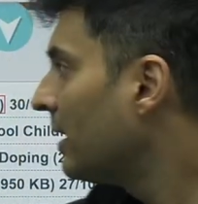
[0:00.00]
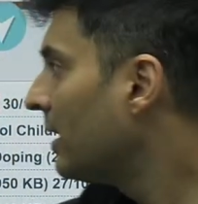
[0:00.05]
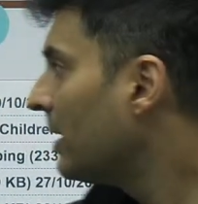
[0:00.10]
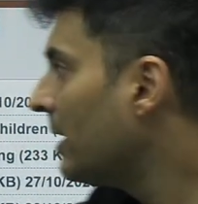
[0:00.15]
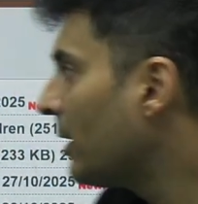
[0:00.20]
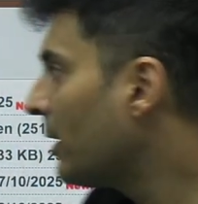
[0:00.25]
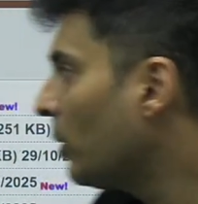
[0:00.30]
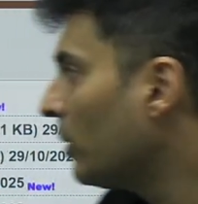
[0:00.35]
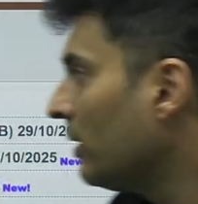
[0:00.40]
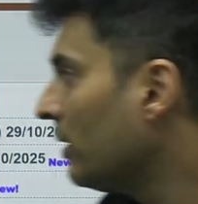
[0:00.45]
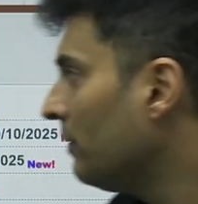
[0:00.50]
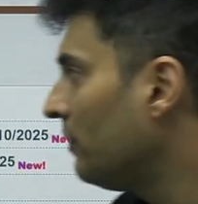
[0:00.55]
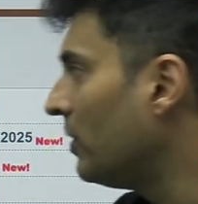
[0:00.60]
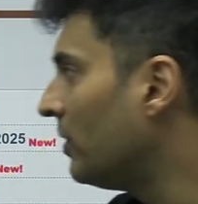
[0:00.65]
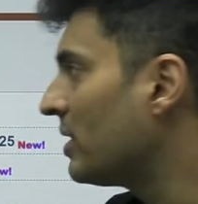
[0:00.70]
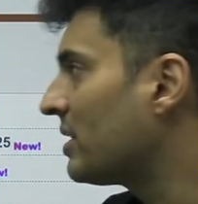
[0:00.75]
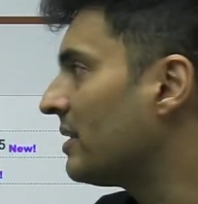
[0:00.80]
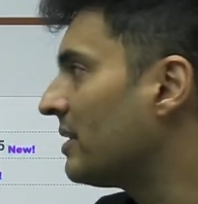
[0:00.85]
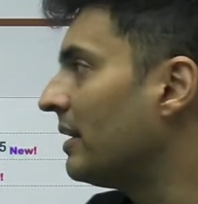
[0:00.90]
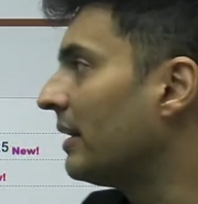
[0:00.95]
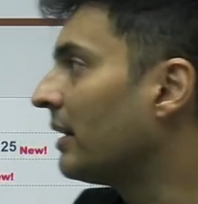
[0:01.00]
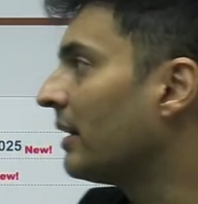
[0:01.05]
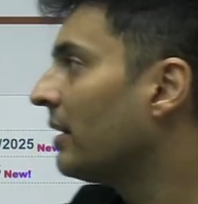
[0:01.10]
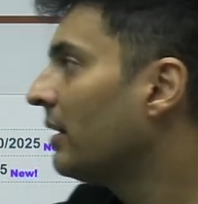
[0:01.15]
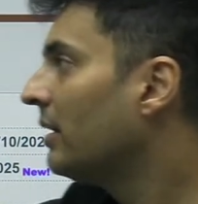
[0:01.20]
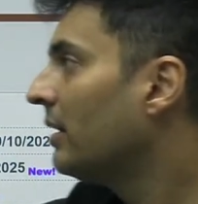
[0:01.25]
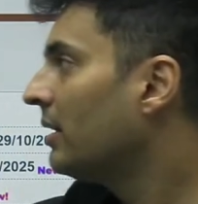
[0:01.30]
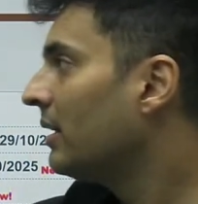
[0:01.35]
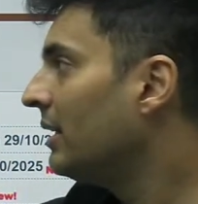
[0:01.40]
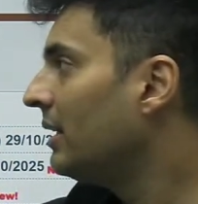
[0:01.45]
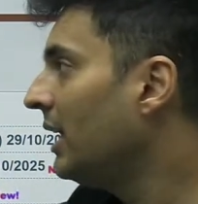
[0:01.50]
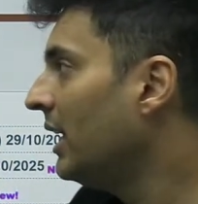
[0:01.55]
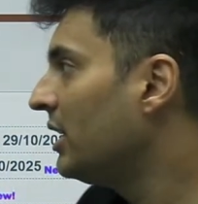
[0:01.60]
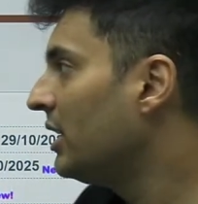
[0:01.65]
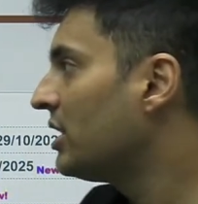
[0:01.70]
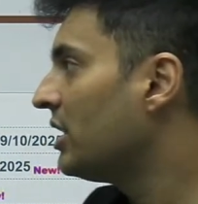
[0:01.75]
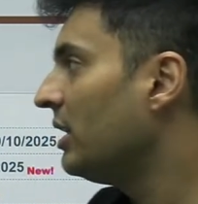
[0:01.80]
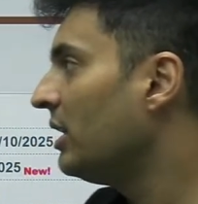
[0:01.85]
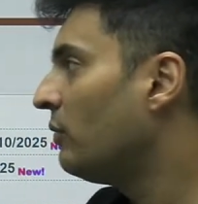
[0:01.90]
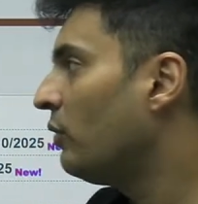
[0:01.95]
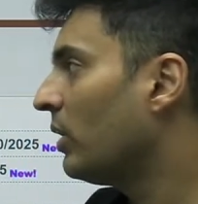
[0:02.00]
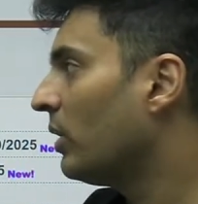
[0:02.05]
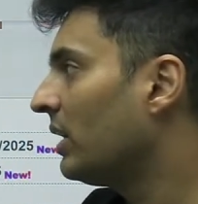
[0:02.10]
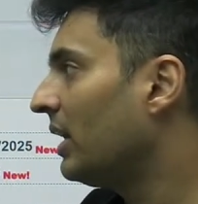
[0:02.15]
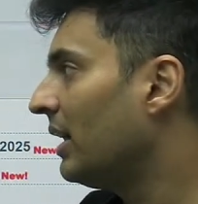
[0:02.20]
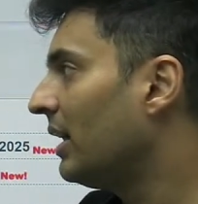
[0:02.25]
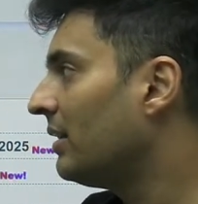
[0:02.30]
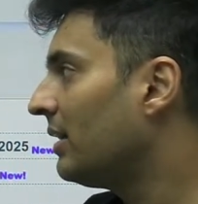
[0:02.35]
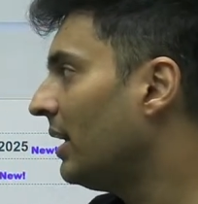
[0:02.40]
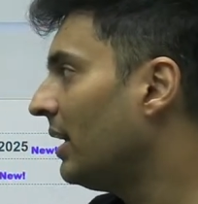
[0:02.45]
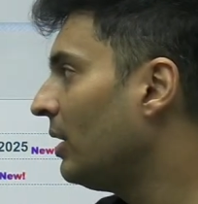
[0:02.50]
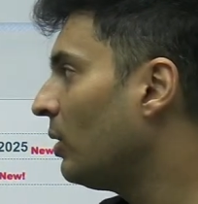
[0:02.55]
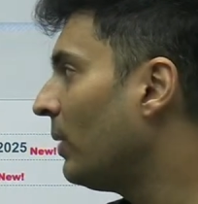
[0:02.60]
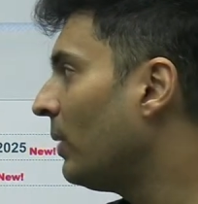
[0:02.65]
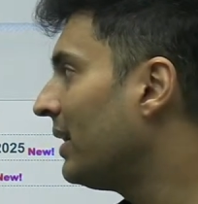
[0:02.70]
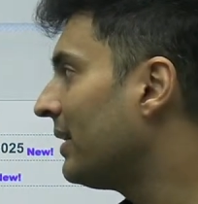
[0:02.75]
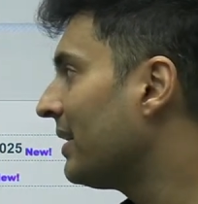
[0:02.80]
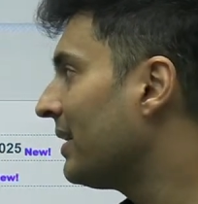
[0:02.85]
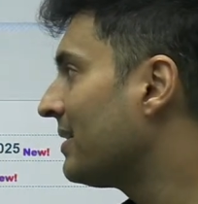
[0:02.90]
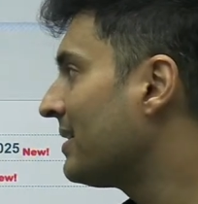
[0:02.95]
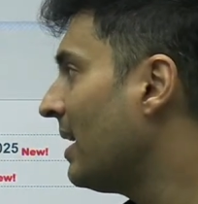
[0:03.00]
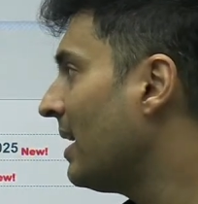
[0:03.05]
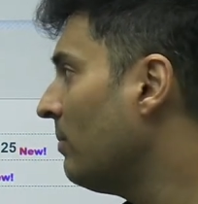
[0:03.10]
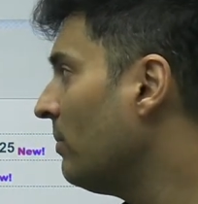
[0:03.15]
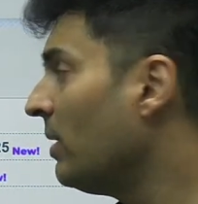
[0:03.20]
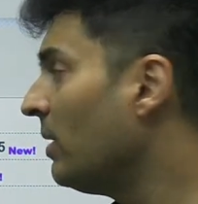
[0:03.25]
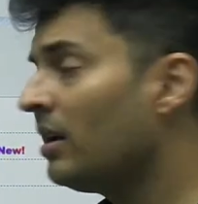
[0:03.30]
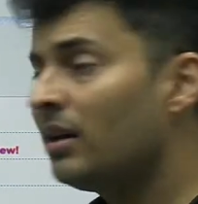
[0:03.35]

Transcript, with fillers: Click on the first link. Date sheet for 10th and 12th exam.